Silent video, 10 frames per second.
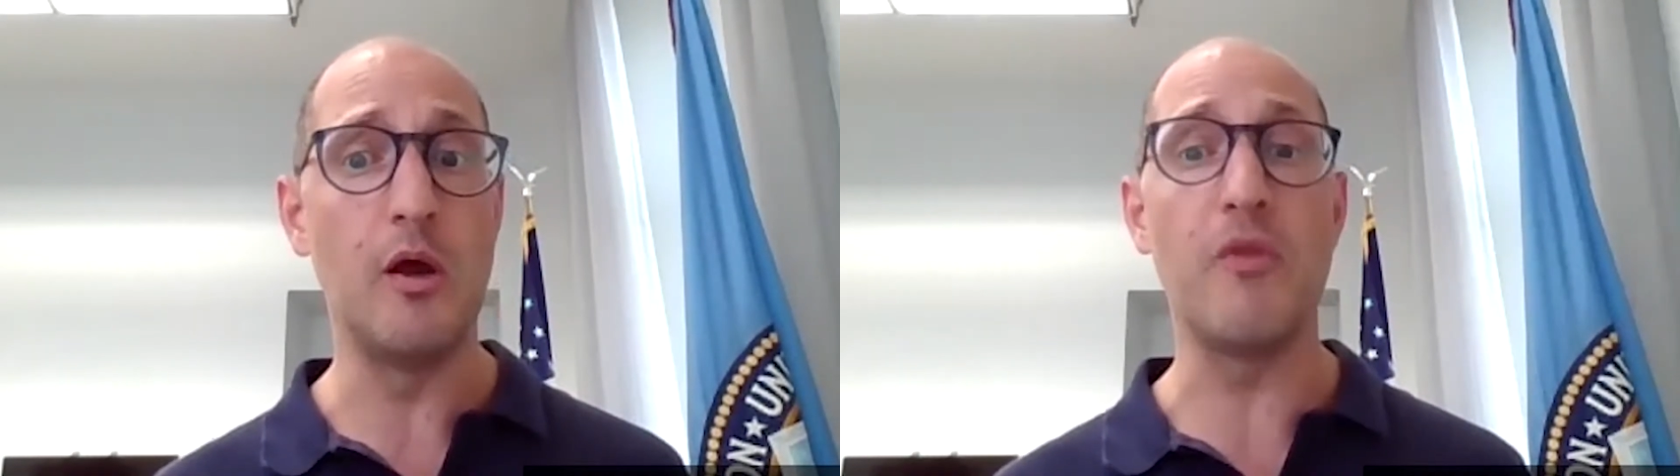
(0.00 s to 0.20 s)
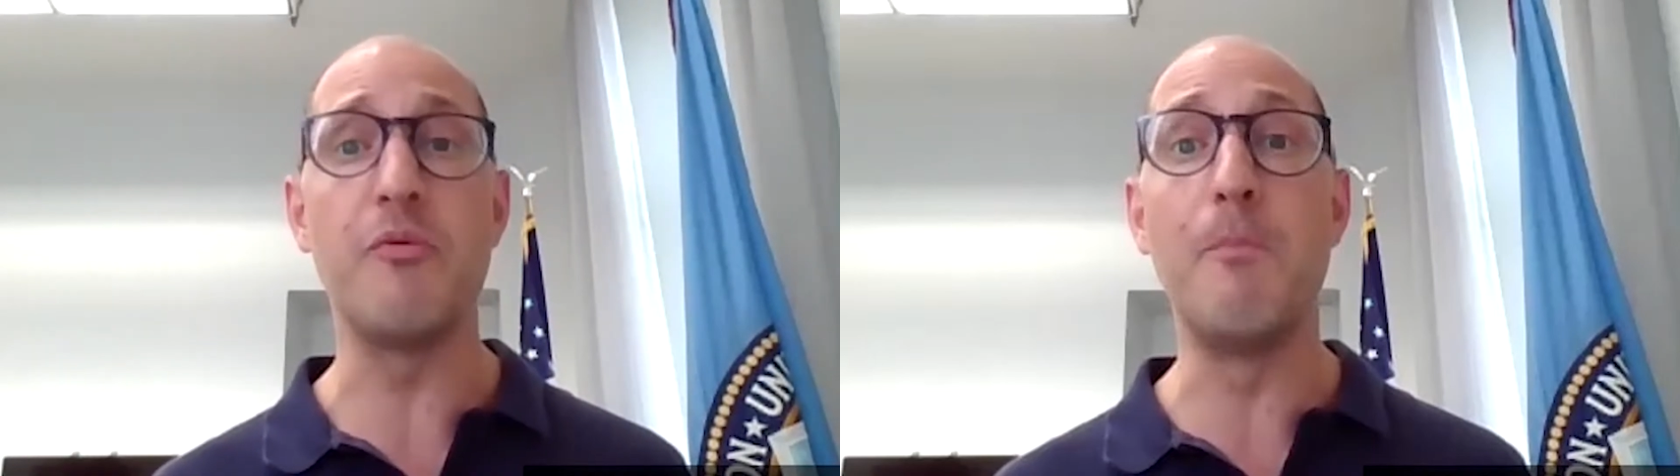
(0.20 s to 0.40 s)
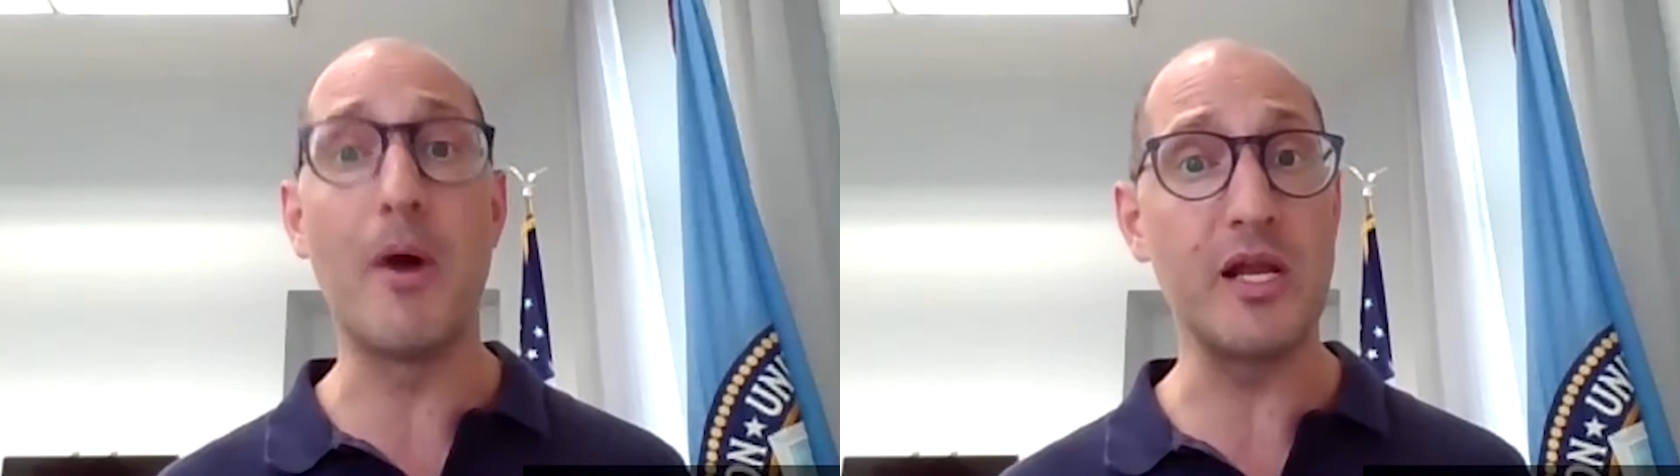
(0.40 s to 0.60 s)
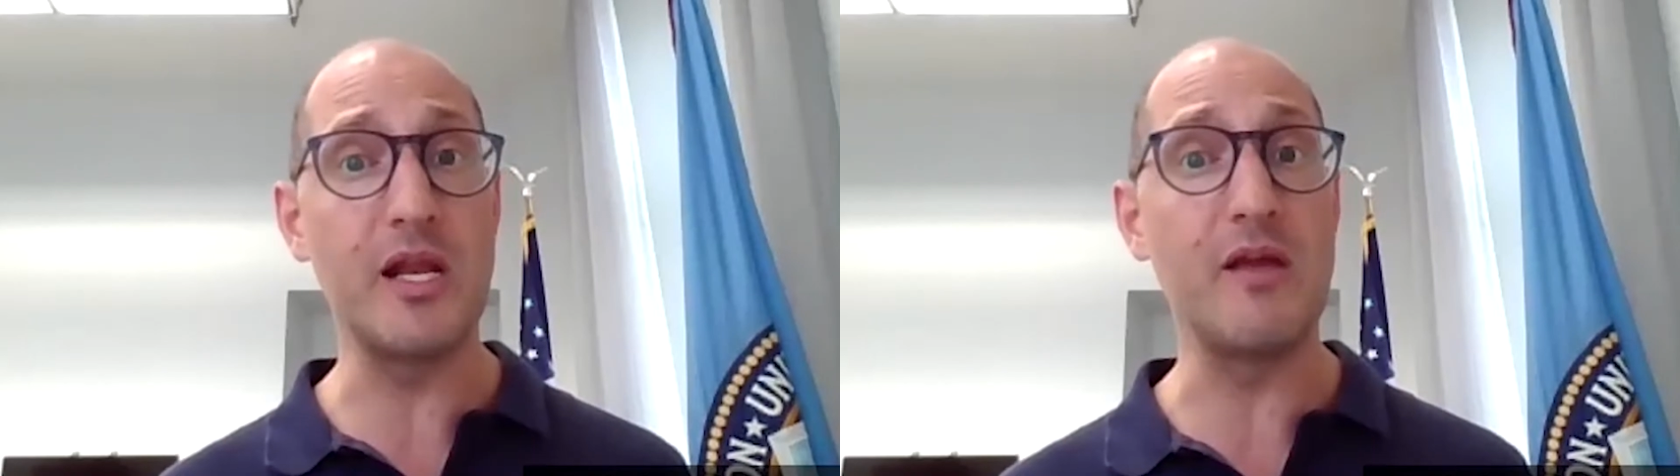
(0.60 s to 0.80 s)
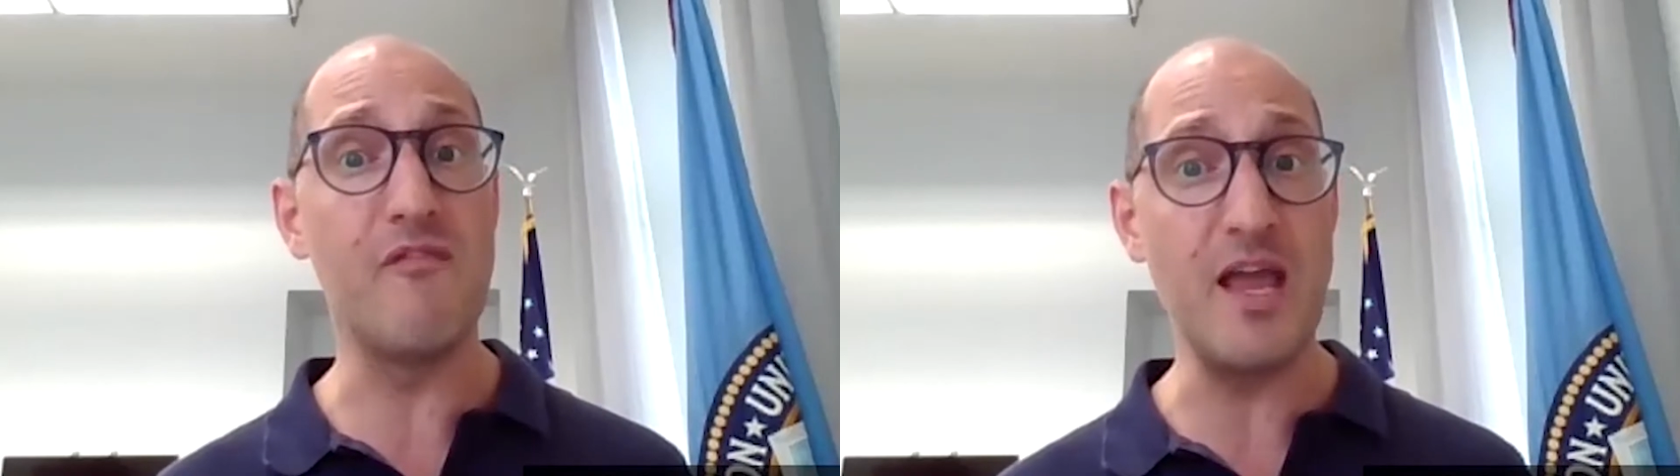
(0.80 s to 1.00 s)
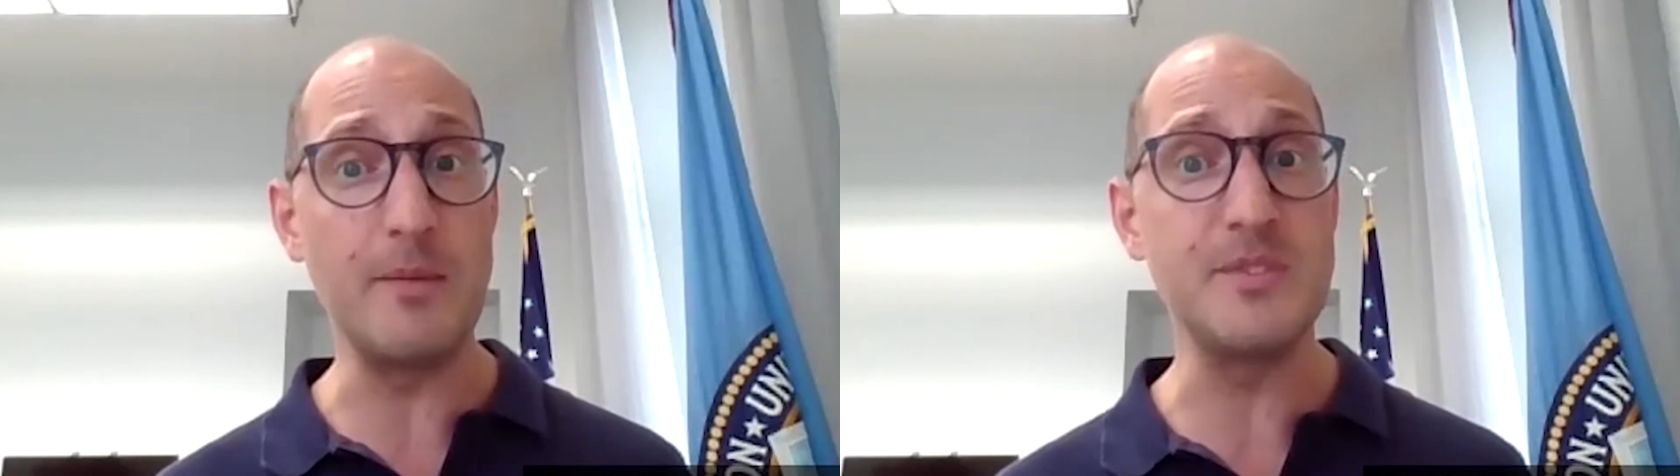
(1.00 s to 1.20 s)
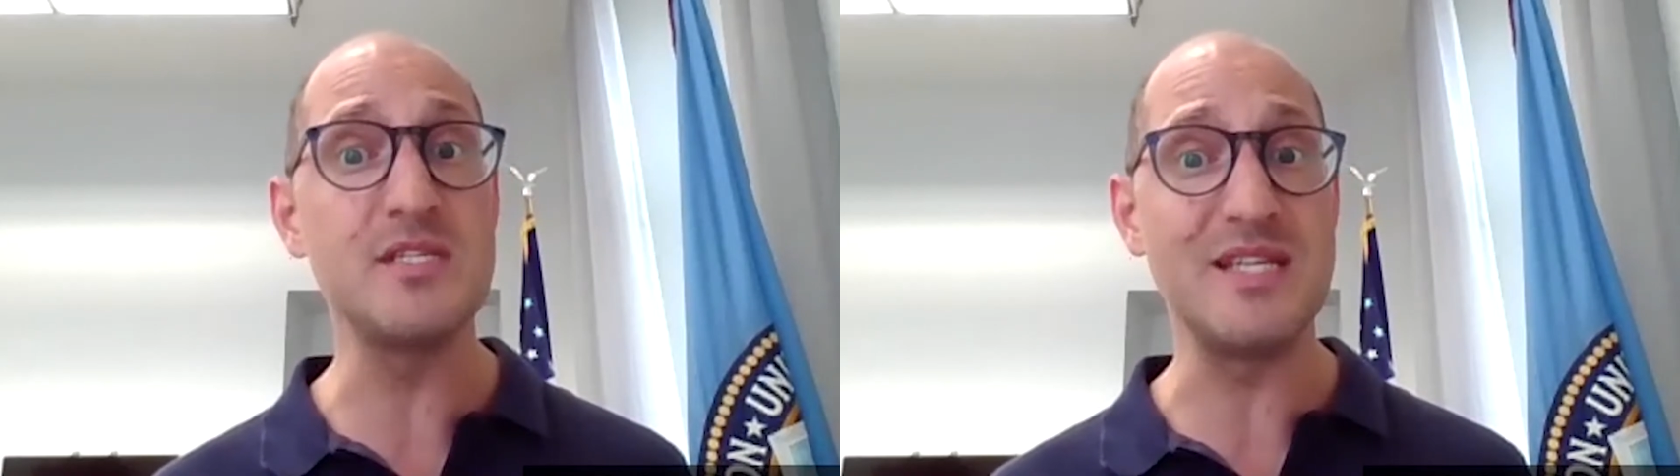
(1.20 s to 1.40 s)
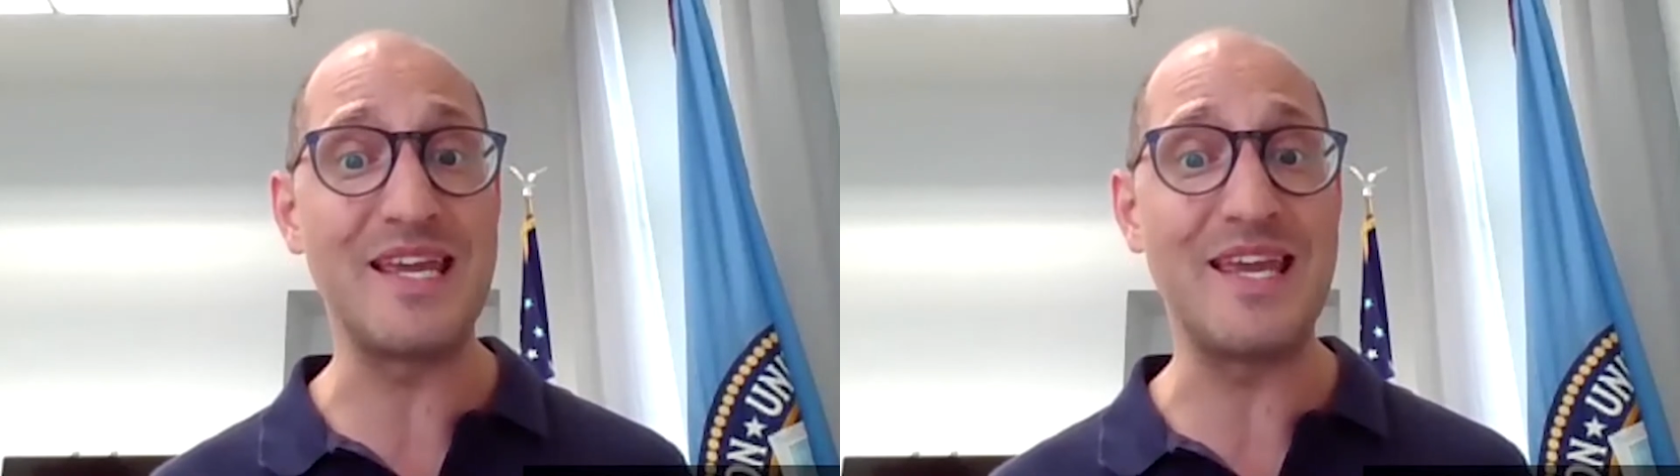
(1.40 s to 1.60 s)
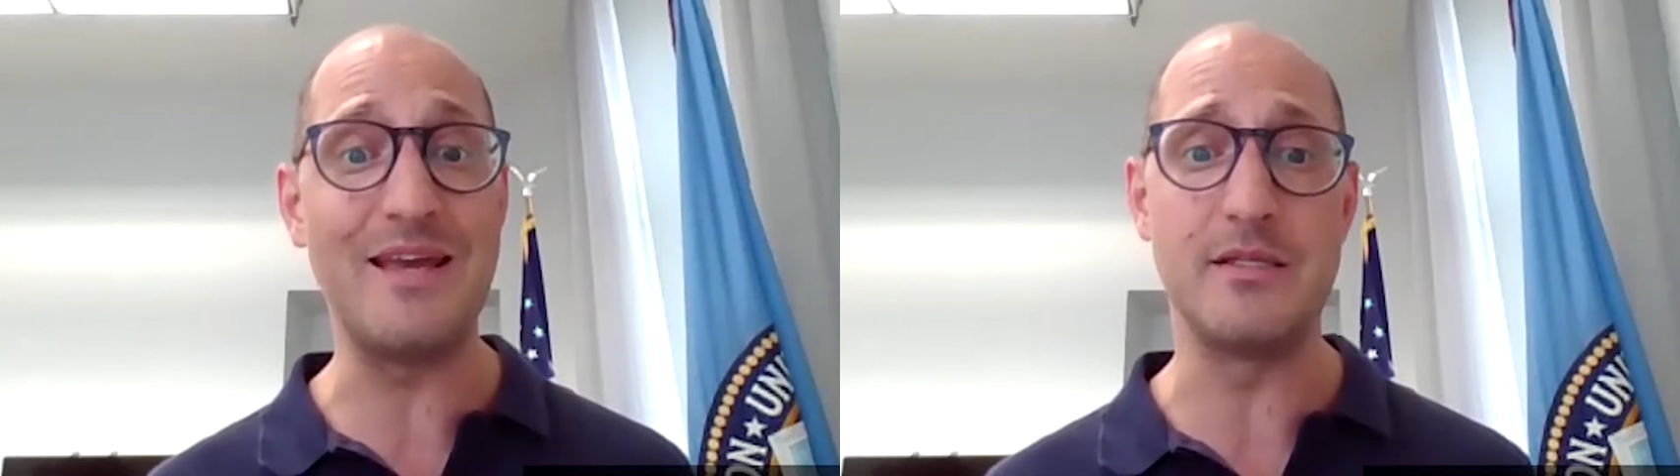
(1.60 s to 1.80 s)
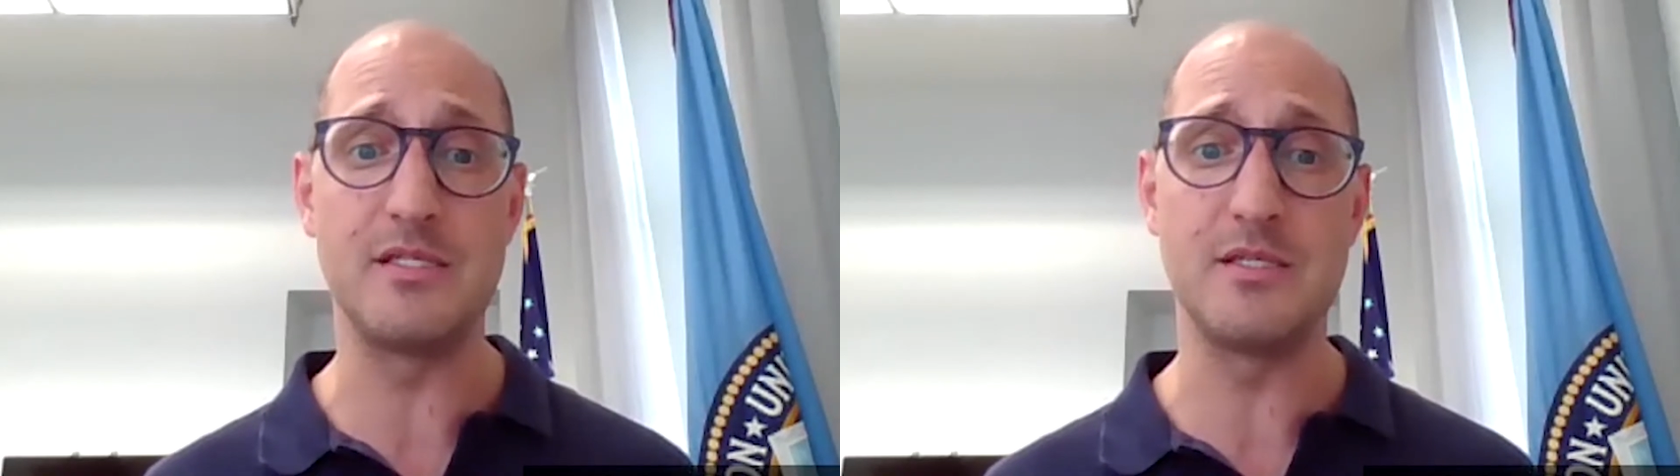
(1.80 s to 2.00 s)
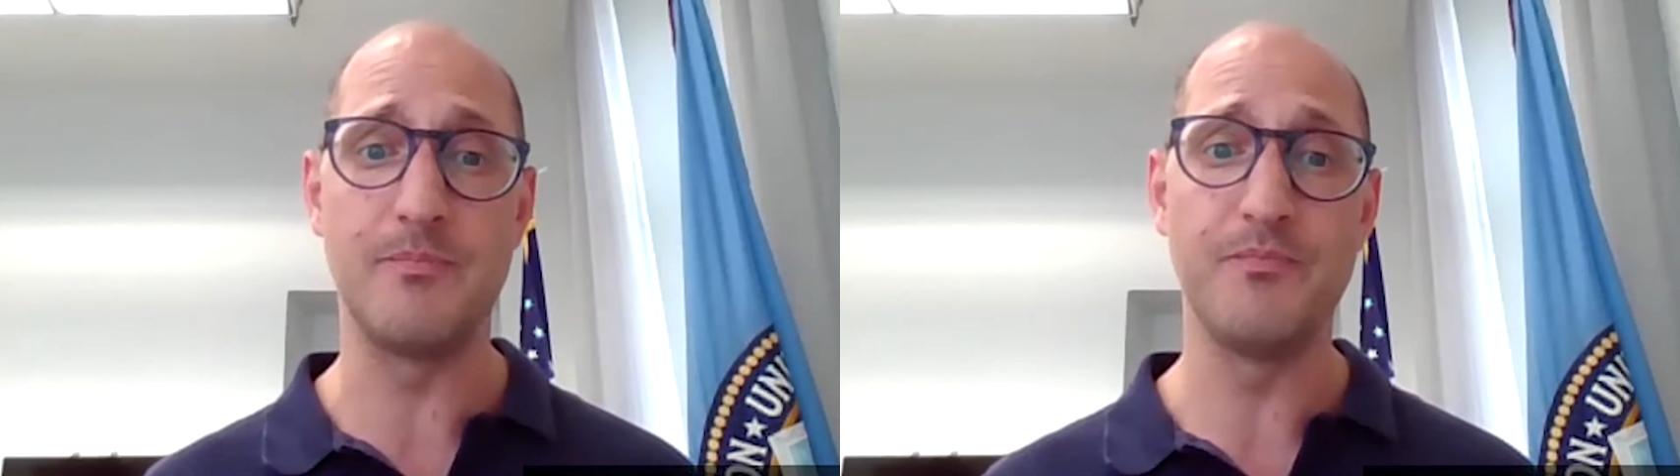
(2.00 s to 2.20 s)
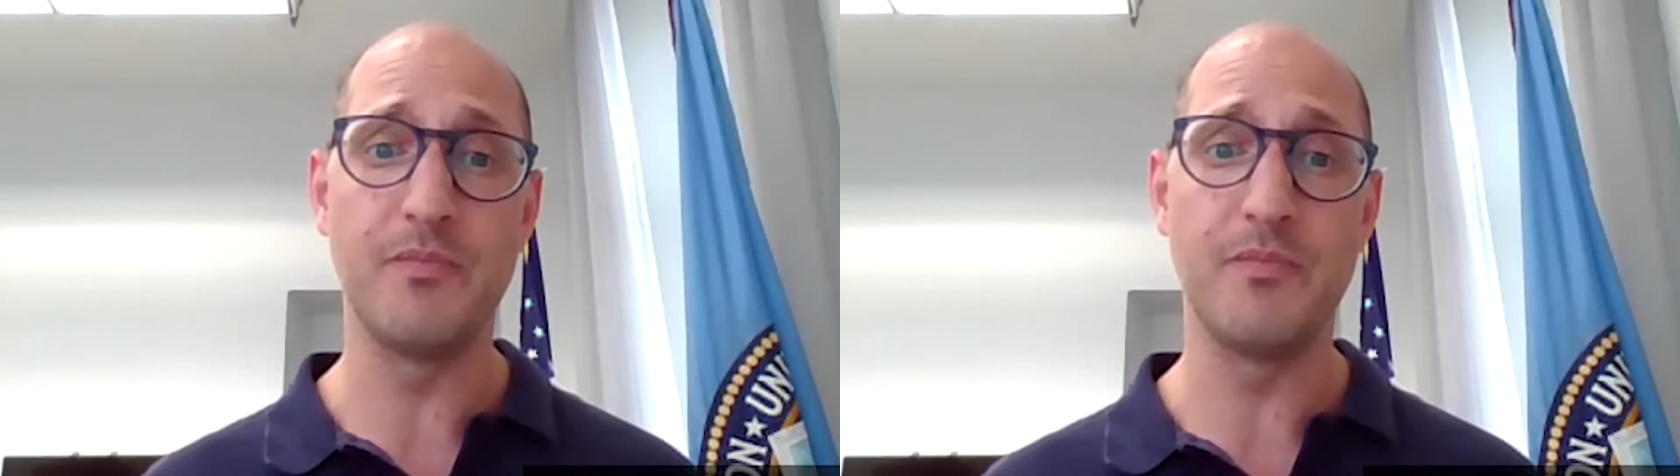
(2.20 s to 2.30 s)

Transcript: with marketing vapes to kids.